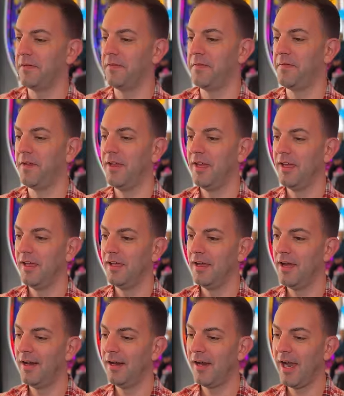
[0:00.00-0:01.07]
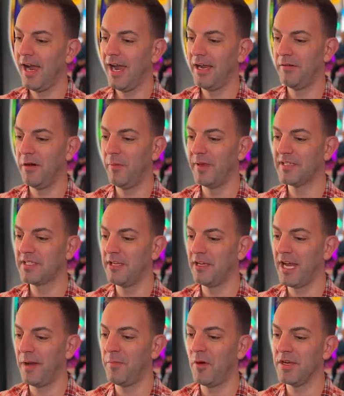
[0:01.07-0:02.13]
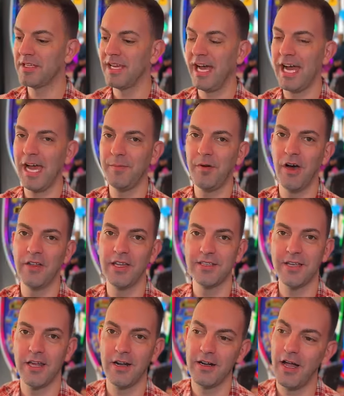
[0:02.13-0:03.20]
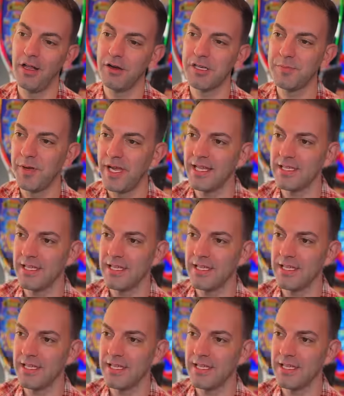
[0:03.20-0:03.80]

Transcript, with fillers: All right, well, we still got more time on these $100 spins.